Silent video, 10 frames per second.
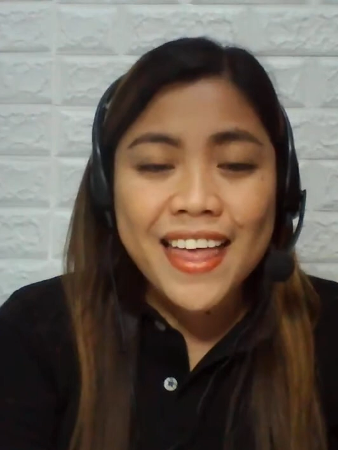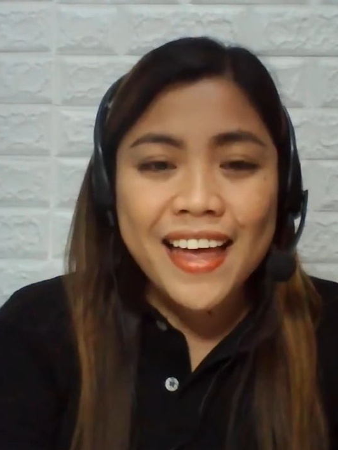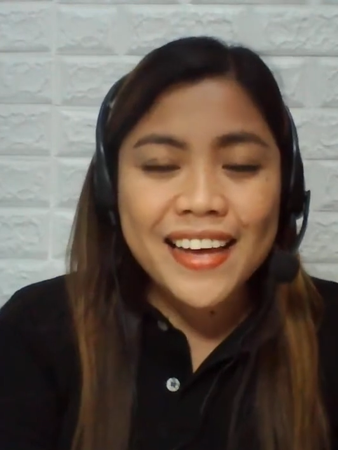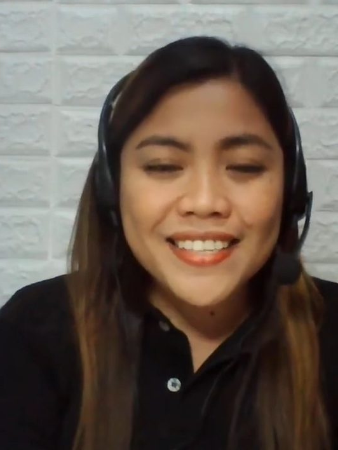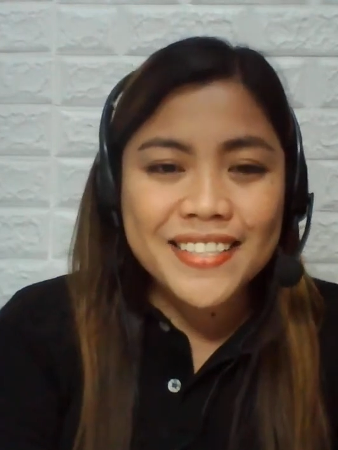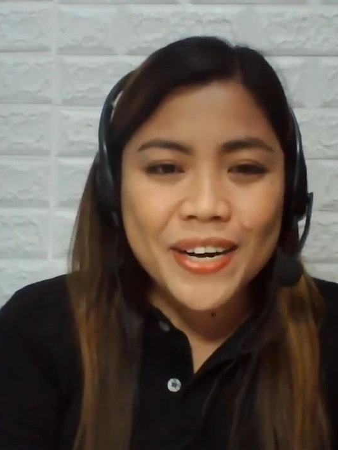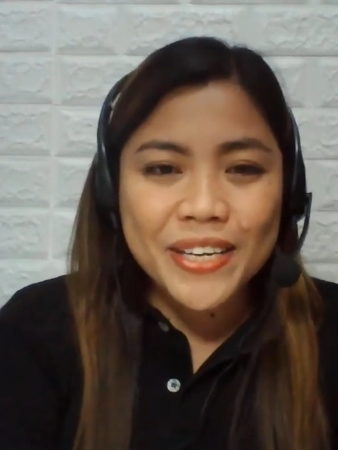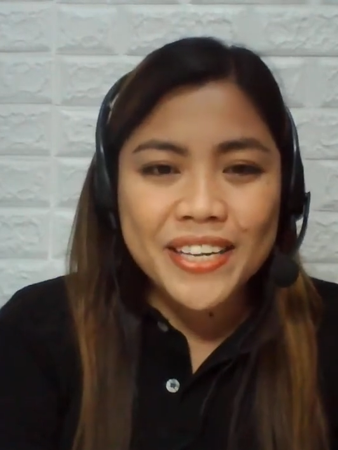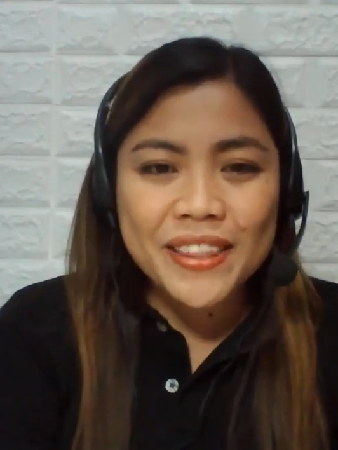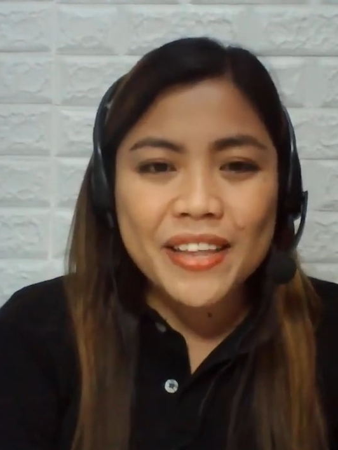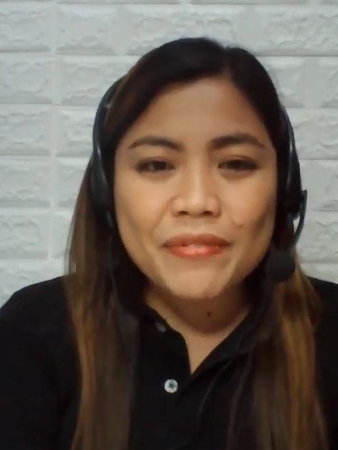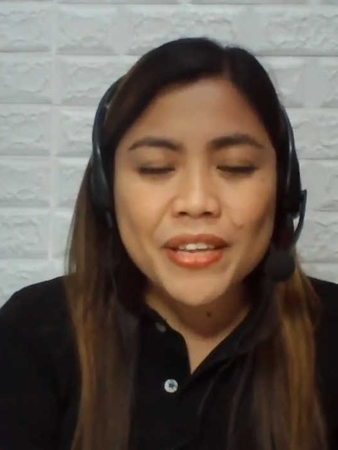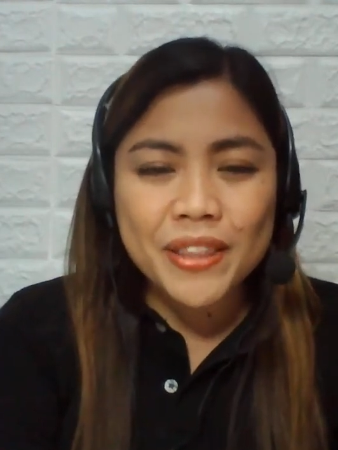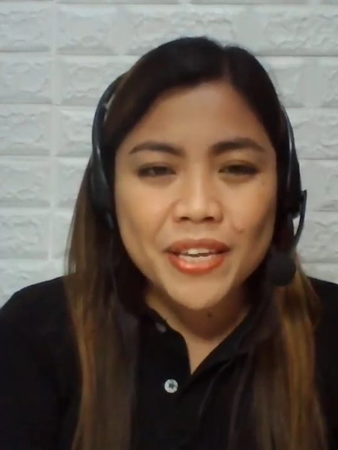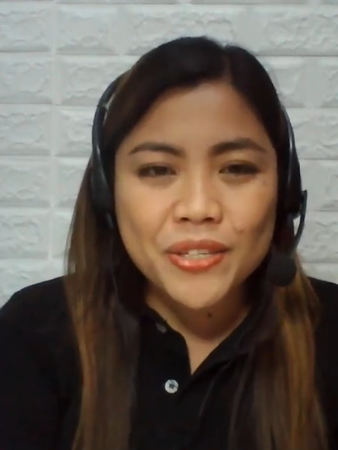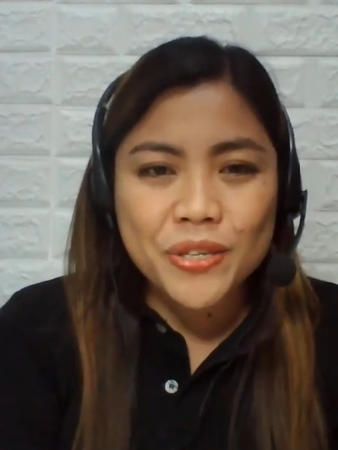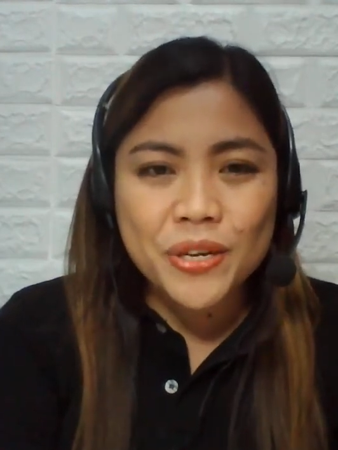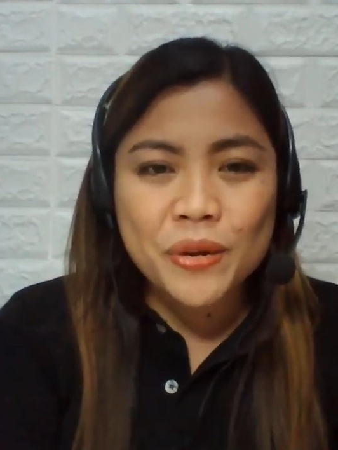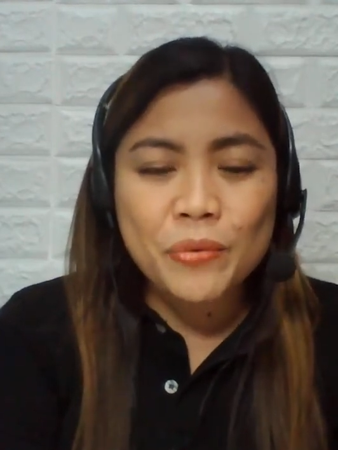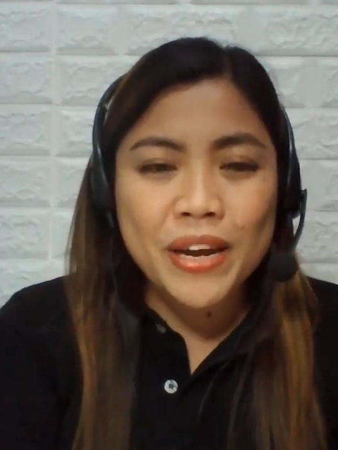I started loving
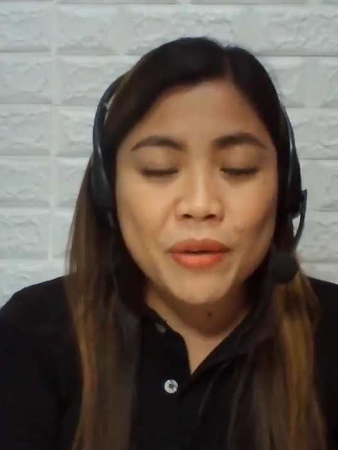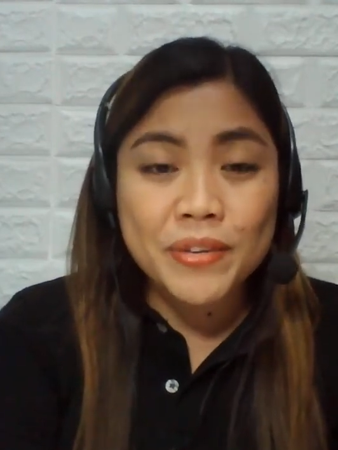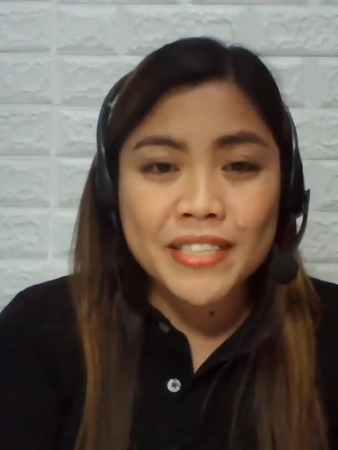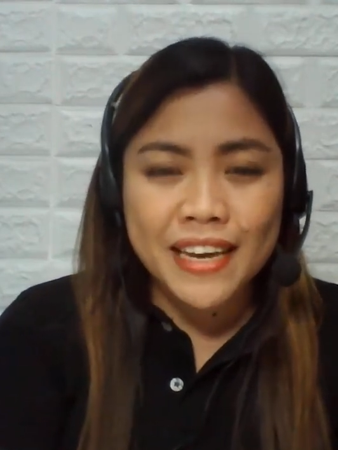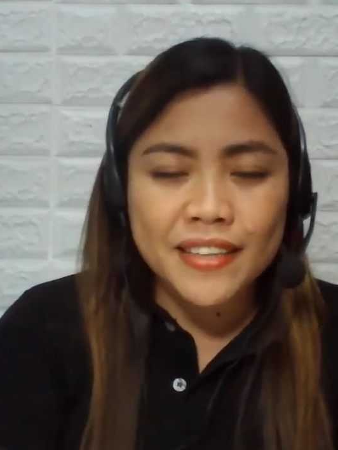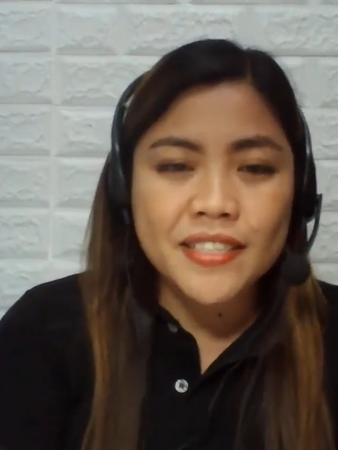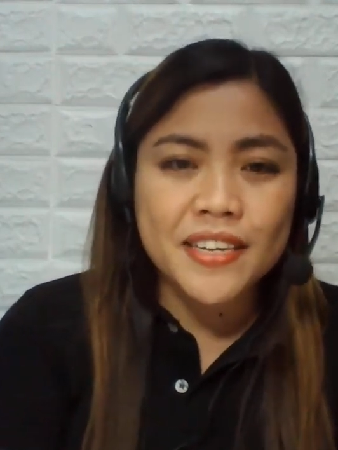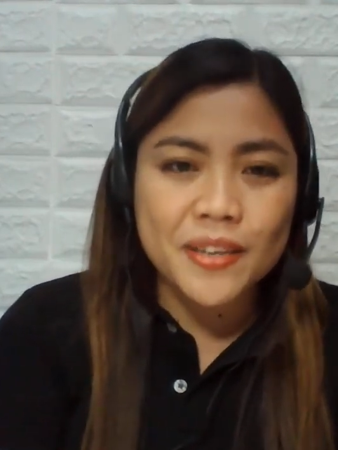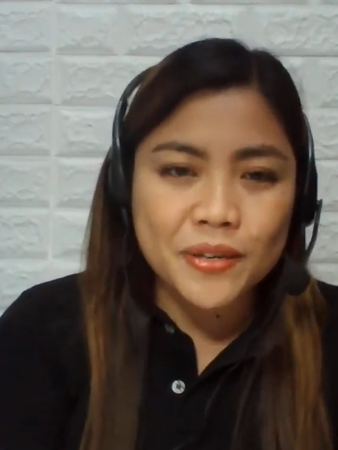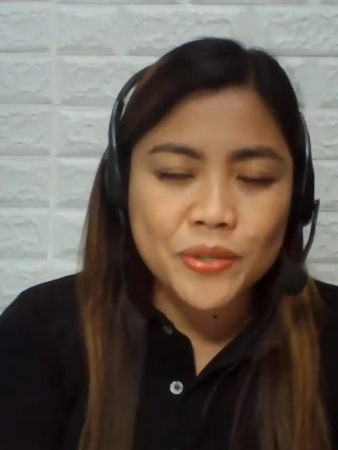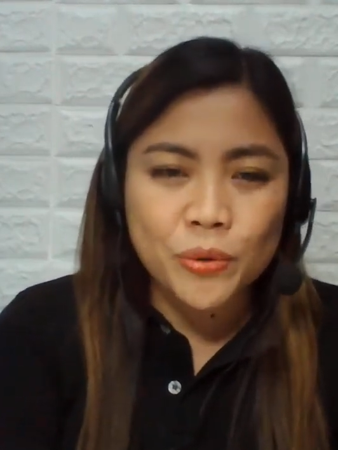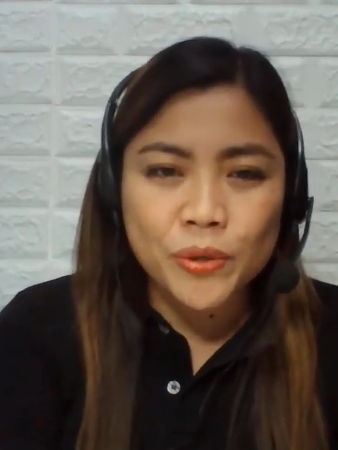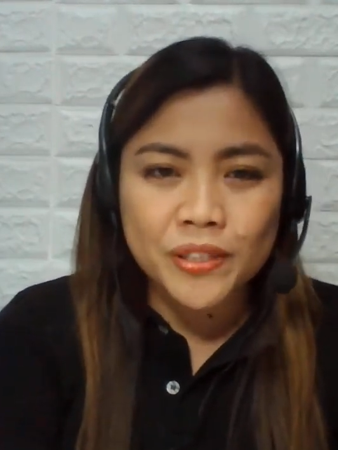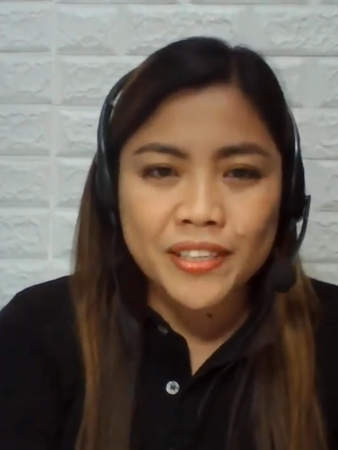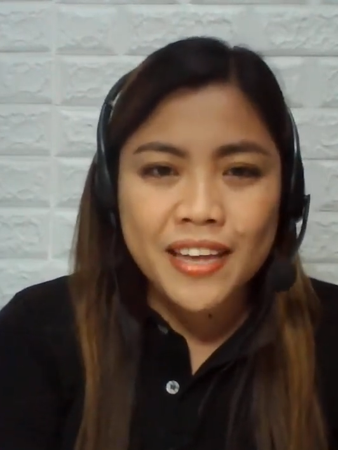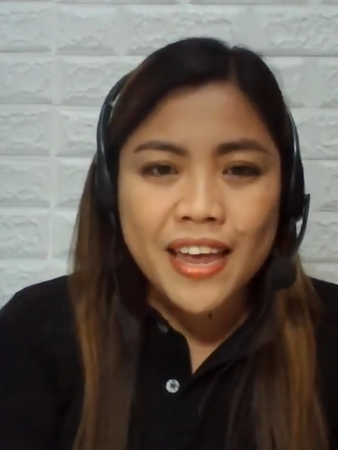teaching when I was 18 years old,